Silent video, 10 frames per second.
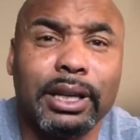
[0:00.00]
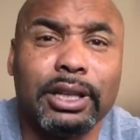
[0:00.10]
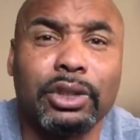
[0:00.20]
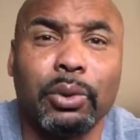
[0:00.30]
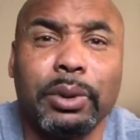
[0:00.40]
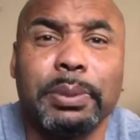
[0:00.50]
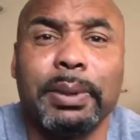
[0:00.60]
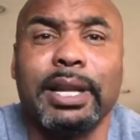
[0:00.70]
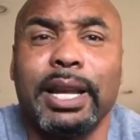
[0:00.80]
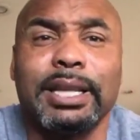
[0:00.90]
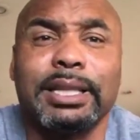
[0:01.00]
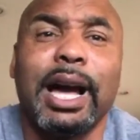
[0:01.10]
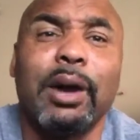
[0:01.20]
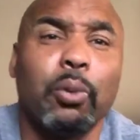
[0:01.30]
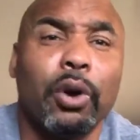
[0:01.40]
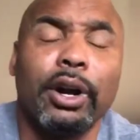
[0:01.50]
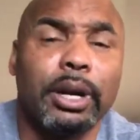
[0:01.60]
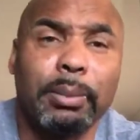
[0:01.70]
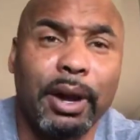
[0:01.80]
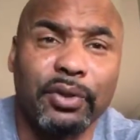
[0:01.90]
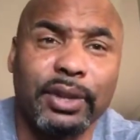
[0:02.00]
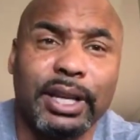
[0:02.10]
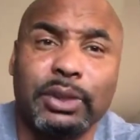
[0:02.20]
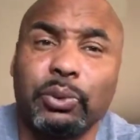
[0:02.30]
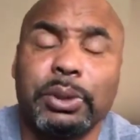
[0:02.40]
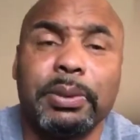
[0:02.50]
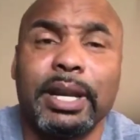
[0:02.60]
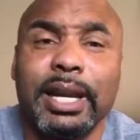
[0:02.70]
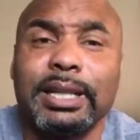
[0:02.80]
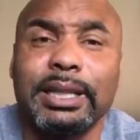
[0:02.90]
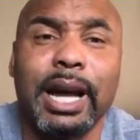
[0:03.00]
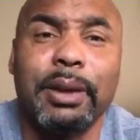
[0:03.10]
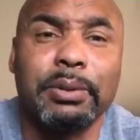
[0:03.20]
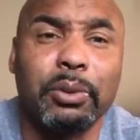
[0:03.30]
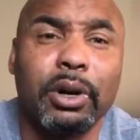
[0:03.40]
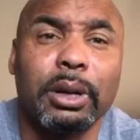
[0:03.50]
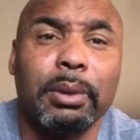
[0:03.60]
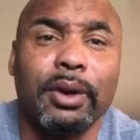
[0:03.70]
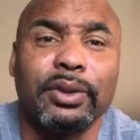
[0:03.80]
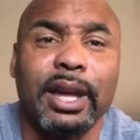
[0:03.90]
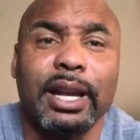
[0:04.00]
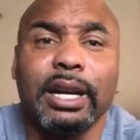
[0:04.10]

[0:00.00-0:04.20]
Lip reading: So we spend less time worrying about this. We spend less time worrying about that.